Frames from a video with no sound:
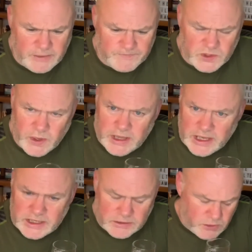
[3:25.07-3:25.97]
quite
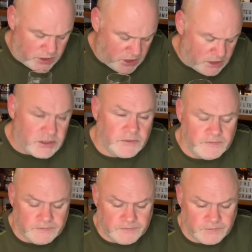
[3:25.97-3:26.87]
light, quite nice.
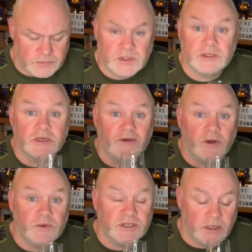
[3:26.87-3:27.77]
Give it a
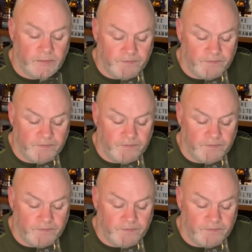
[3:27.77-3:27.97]
wee sip.